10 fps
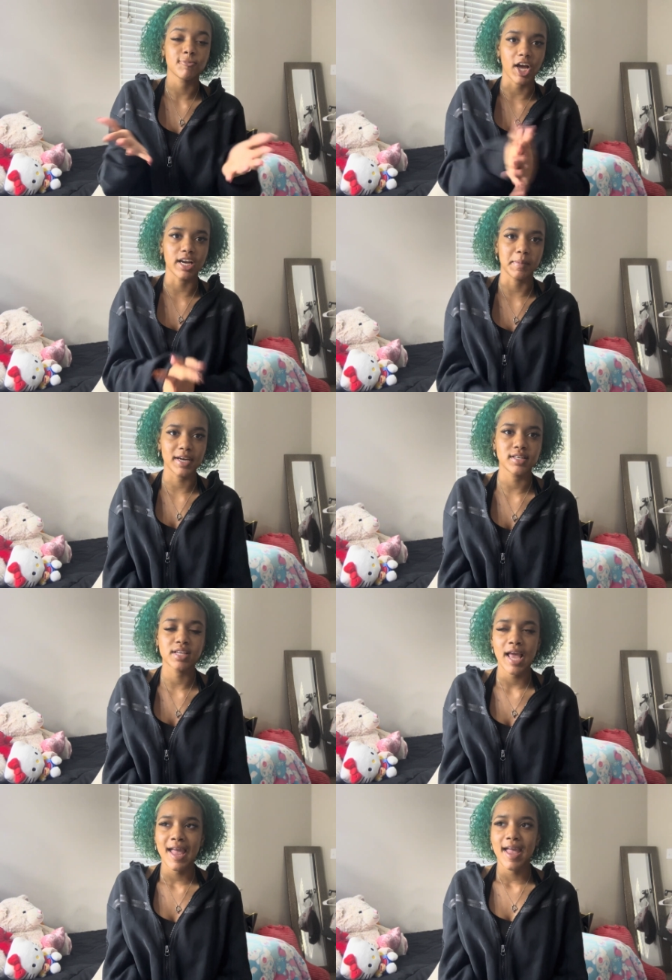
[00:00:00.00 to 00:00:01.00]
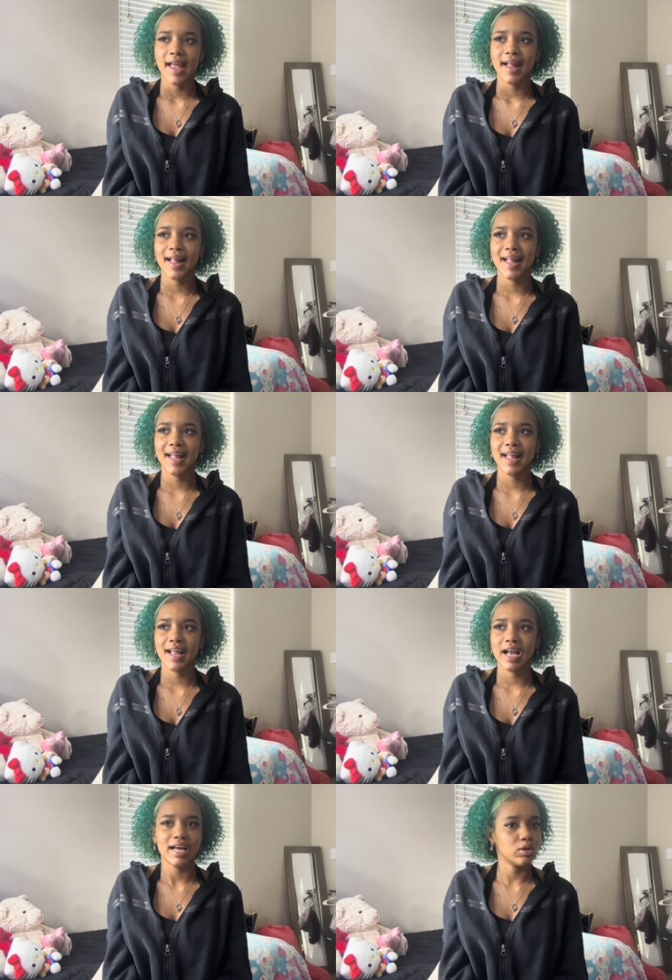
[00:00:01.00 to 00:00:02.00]

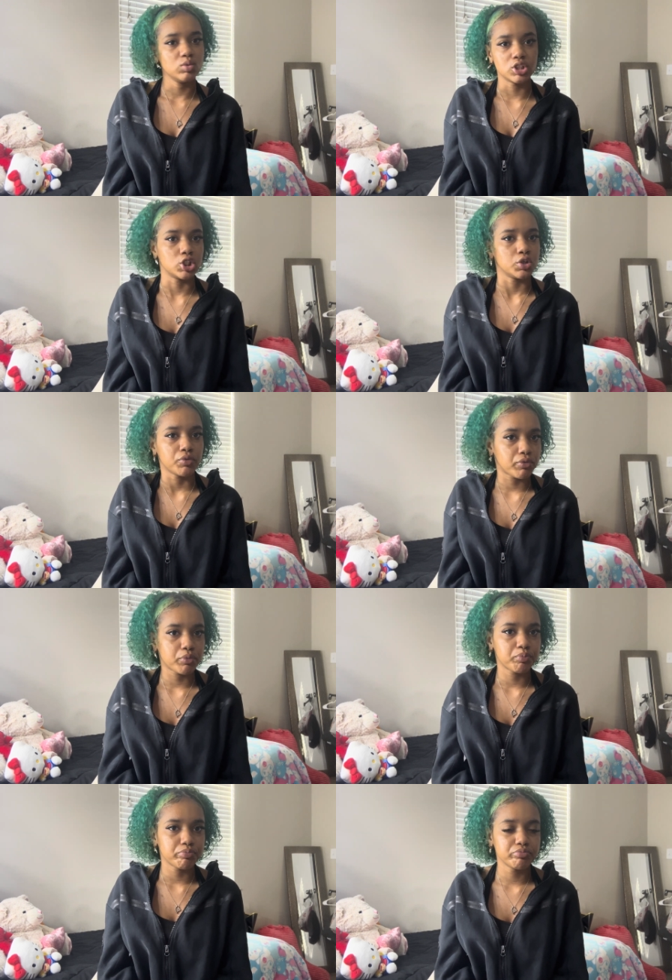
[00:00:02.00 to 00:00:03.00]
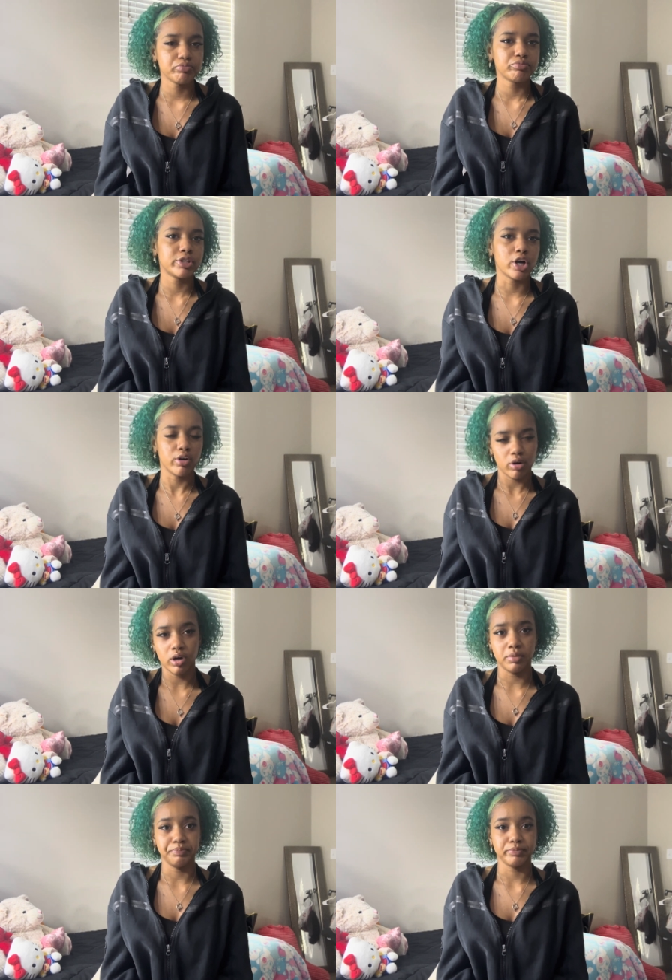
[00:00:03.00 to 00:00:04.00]
I don't deserve to go
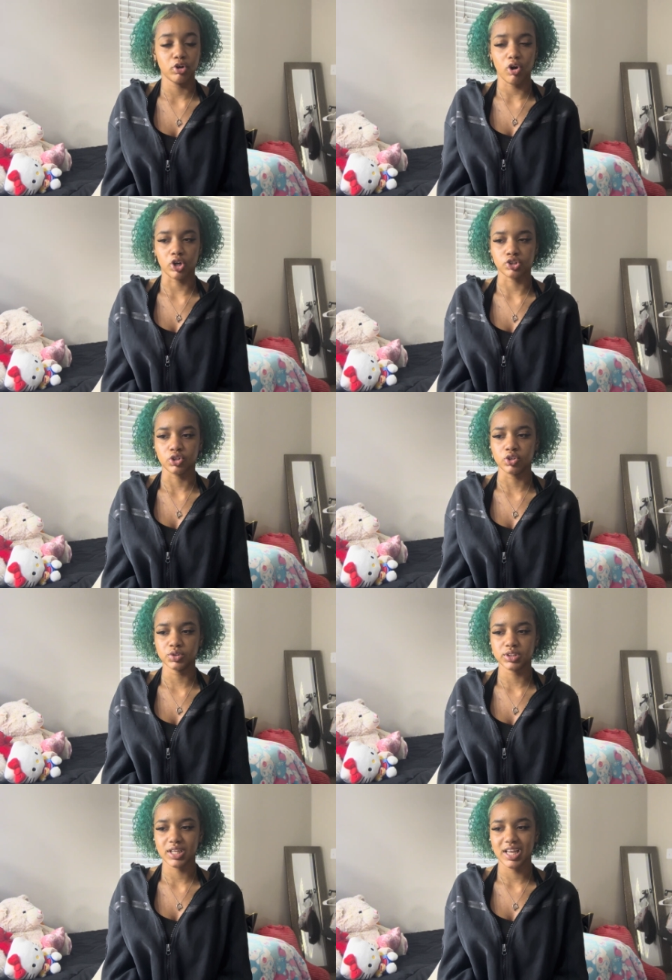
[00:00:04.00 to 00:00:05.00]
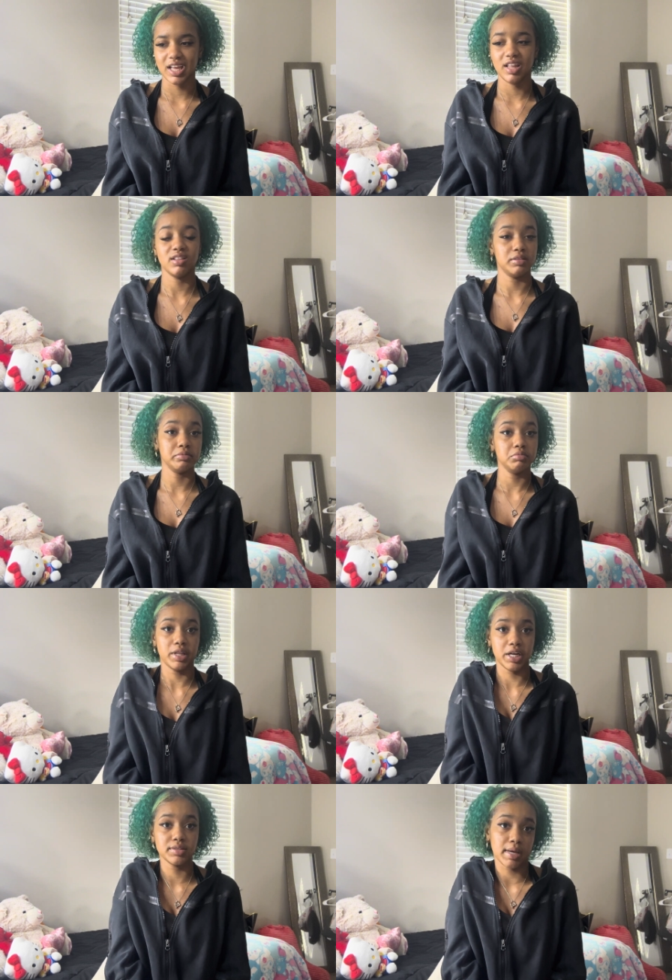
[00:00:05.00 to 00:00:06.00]
to Crossroads, and
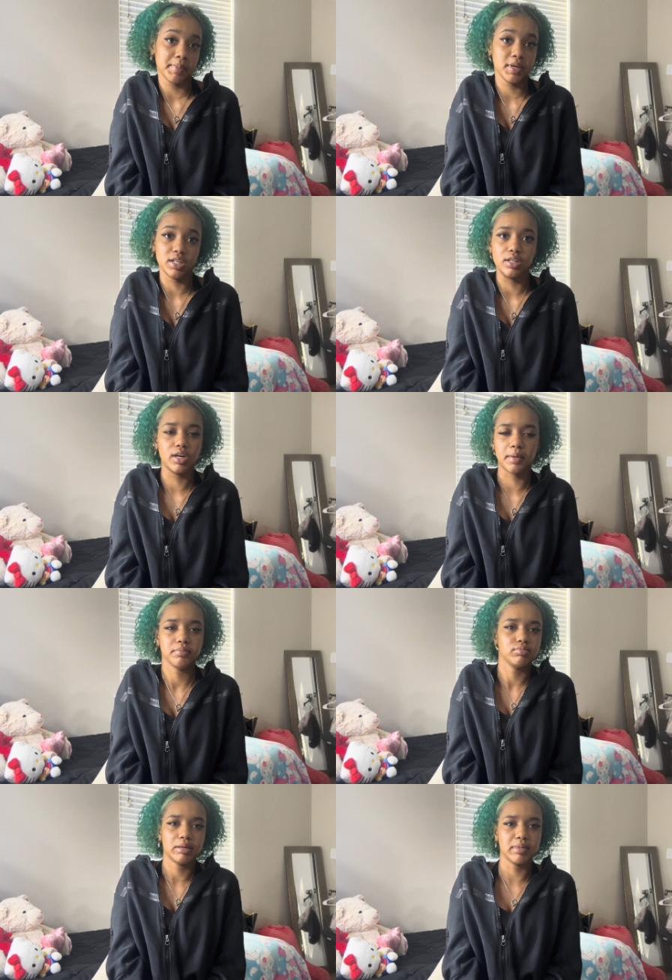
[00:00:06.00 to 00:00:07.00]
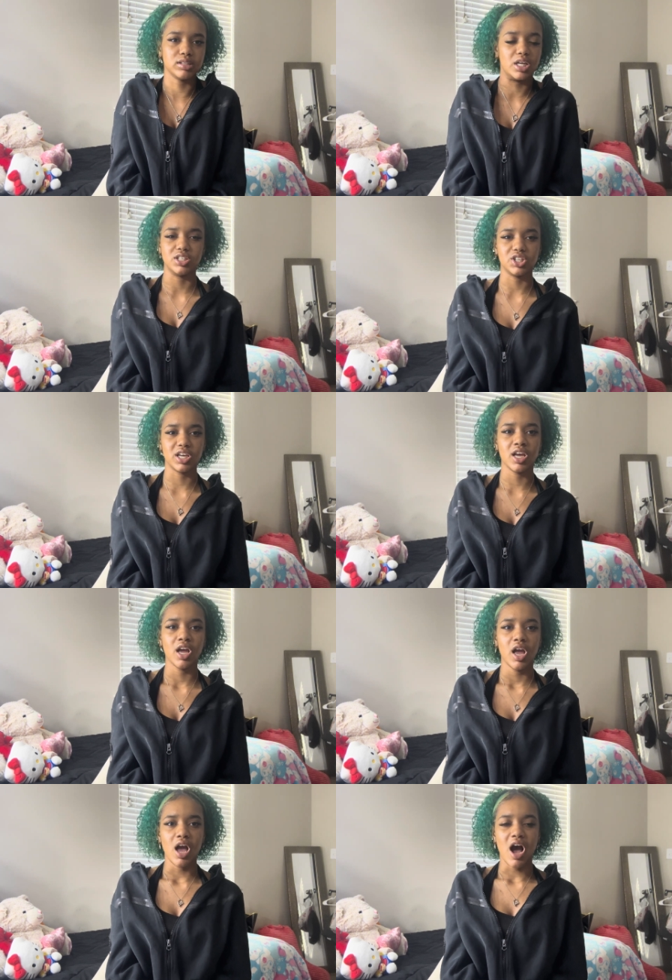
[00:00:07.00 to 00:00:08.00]
that is my opinion. I'm not changing it.
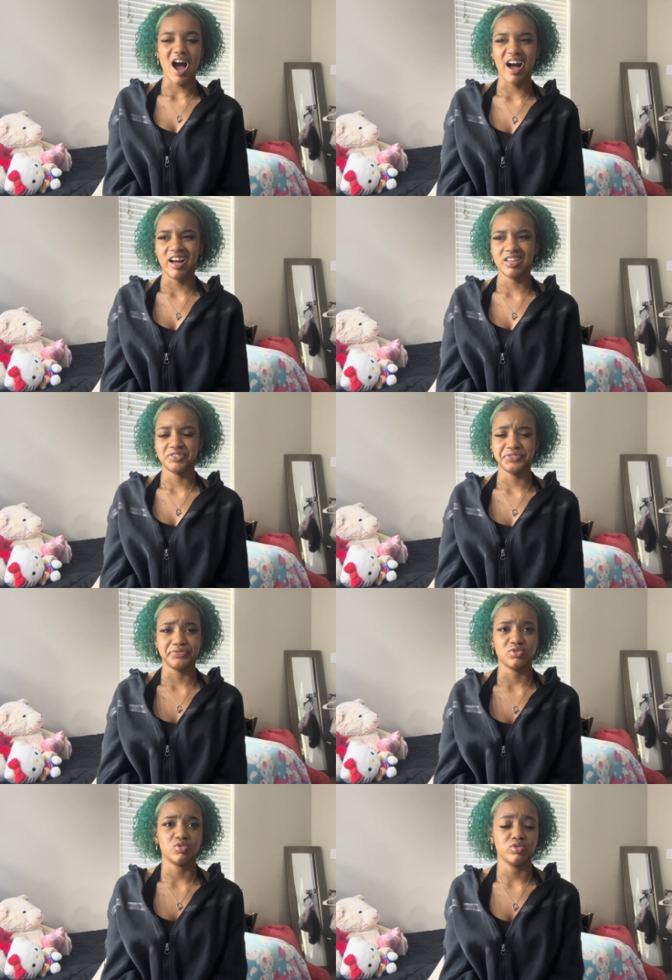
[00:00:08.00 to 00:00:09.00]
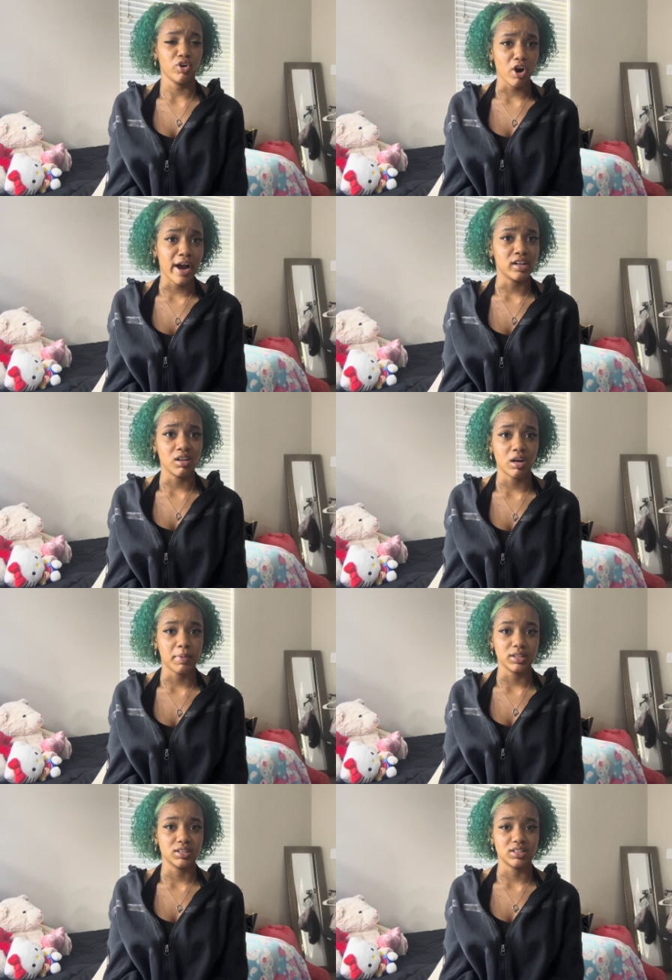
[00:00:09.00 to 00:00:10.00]
I've cried a lot
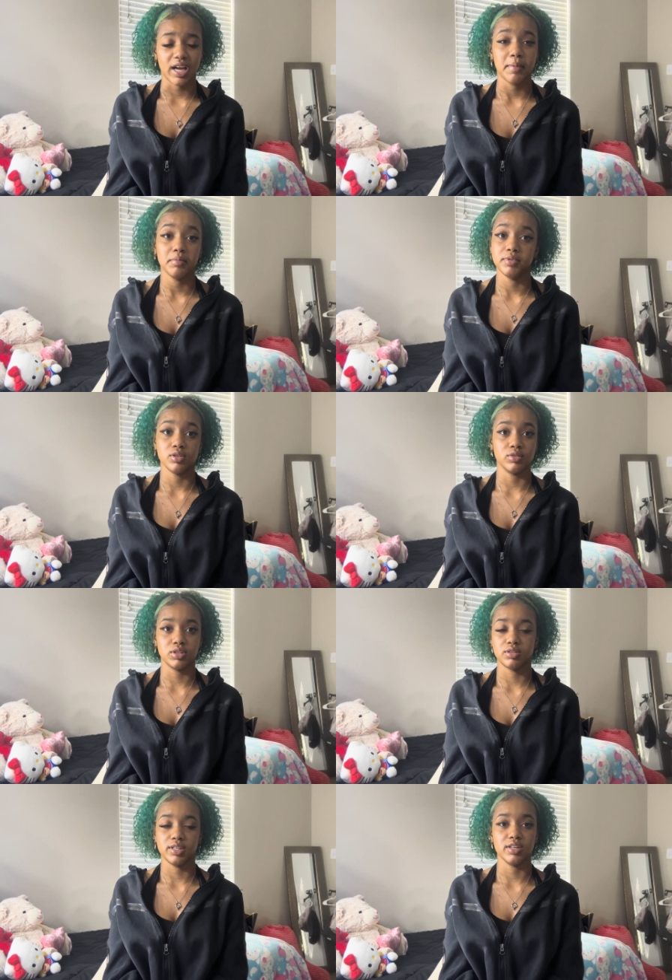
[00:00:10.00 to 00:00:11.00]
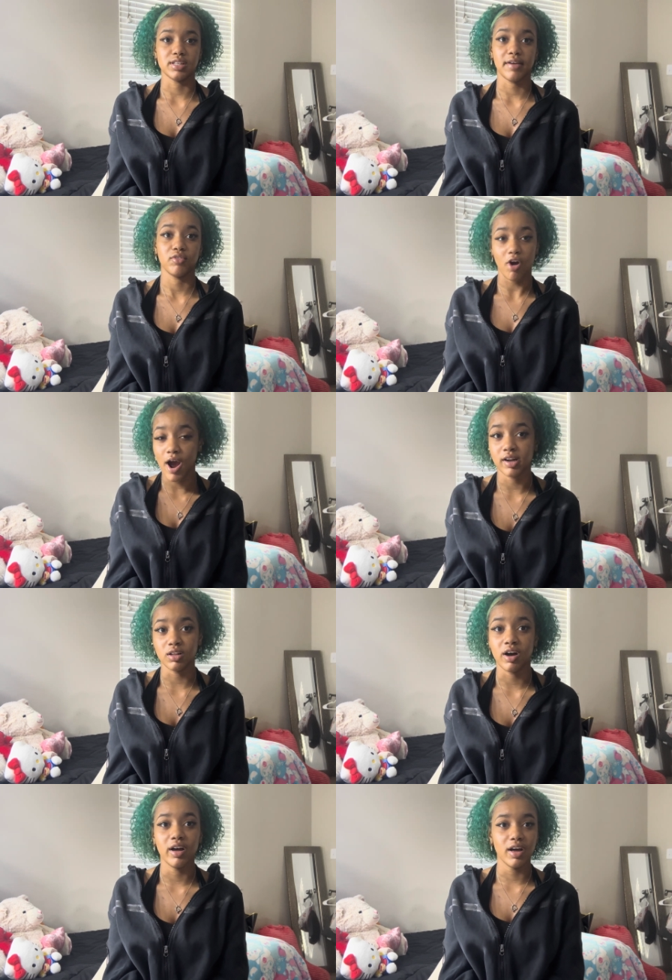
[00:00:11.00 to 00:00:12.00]
about this. Like, I'm gonna be so serious. I've cried a
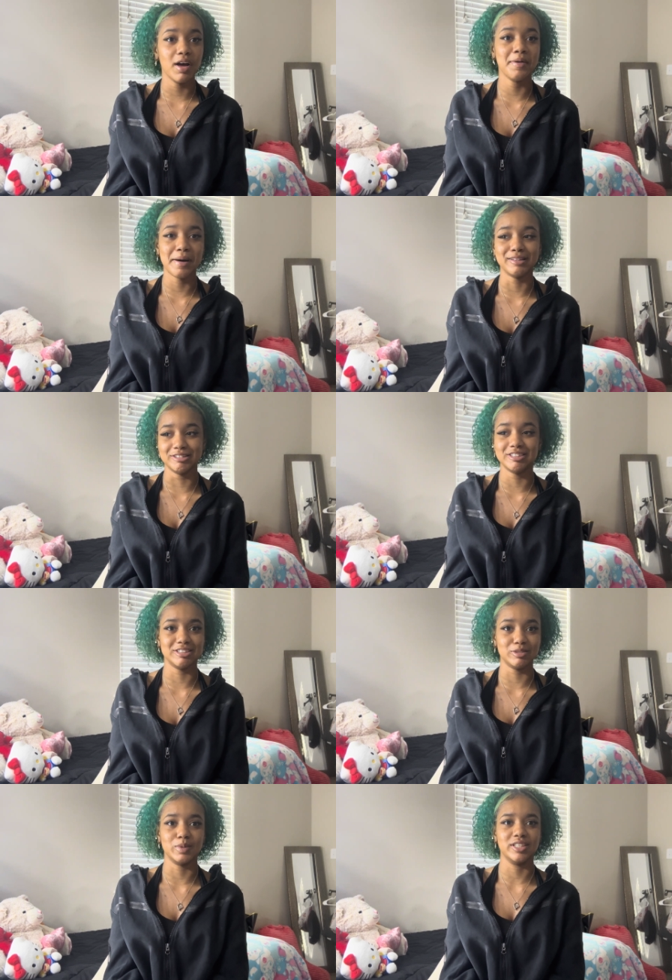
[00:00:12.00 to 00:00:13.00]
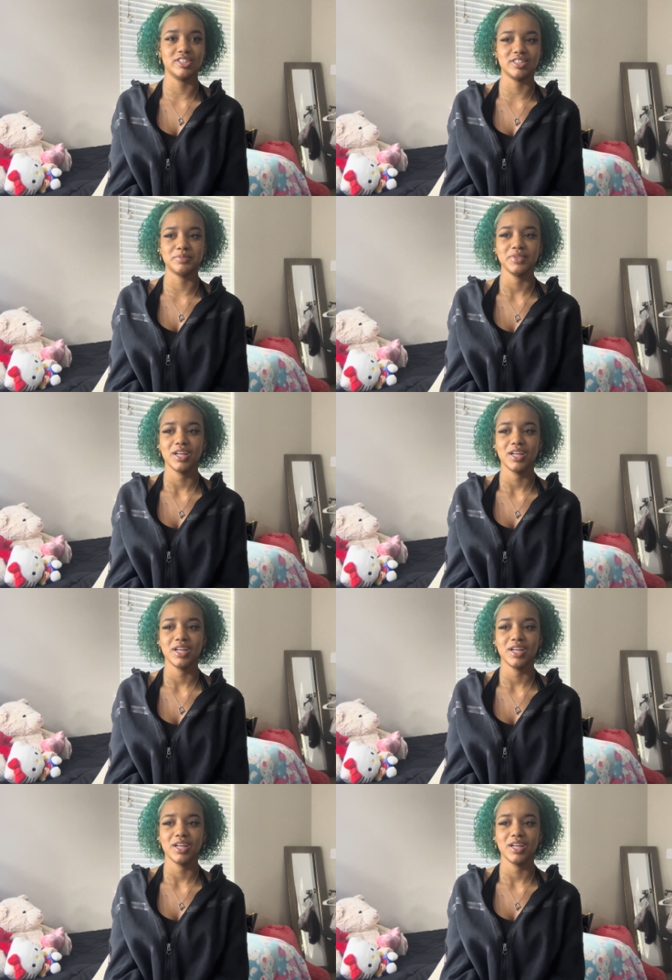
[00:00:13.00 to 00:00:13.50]
lot about this situation.